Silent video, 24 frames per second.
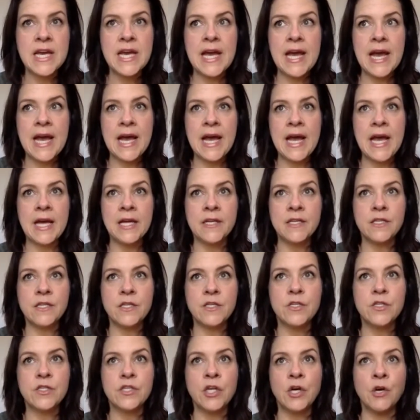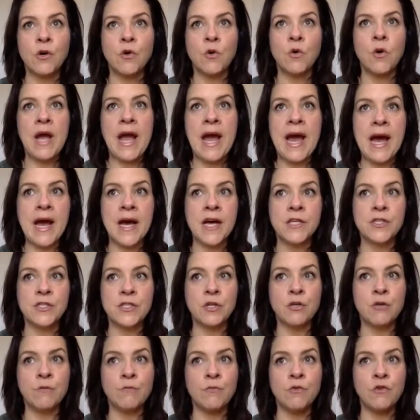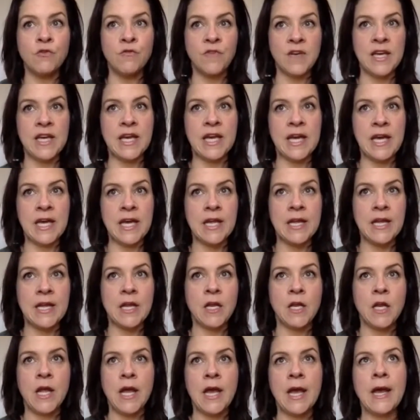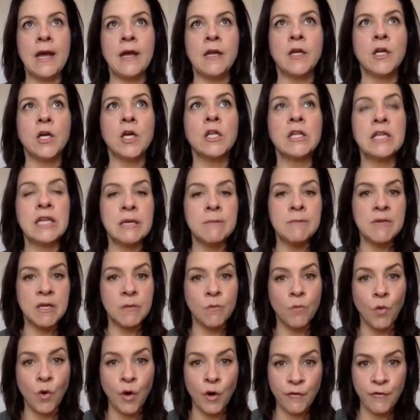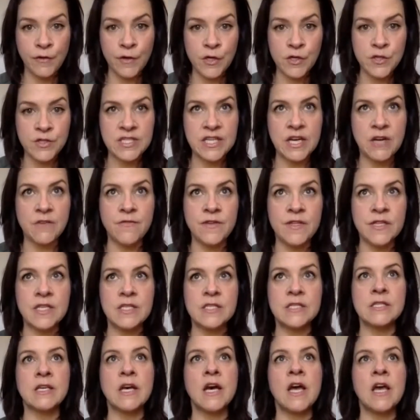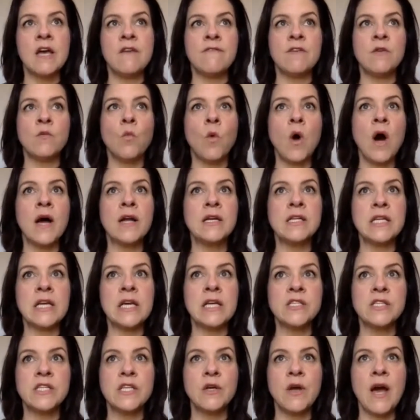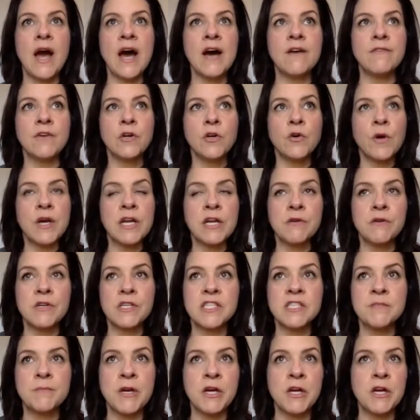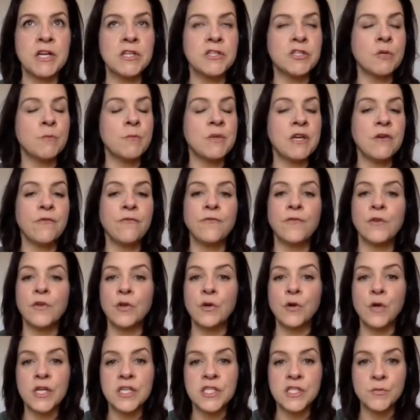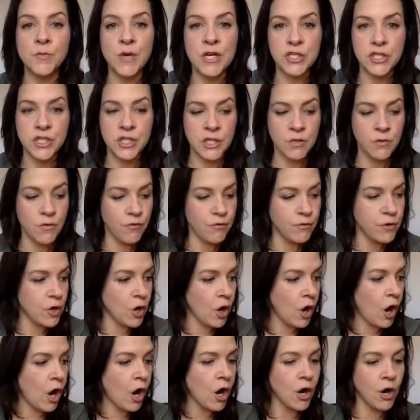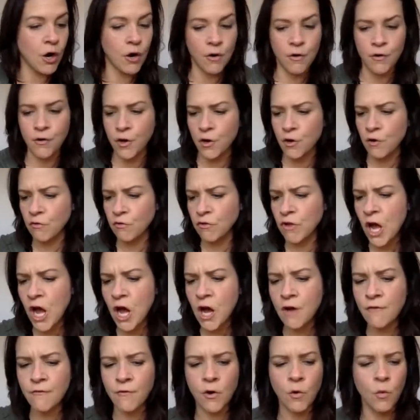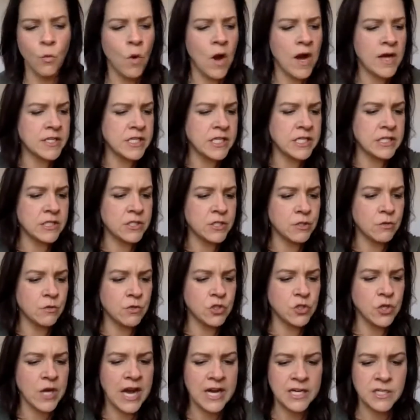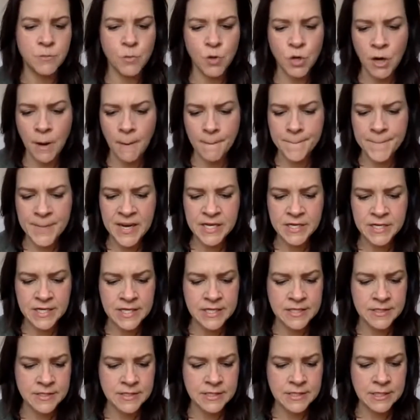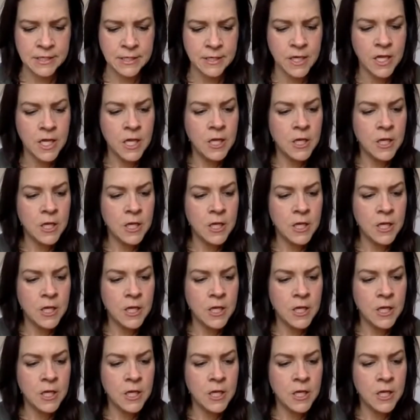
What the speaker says: And so as you're moving in and claiming more for yourself in this life, and wanting to have a greater experience or be a fuller expression through your art or your love, or wanting to attract more abundance, and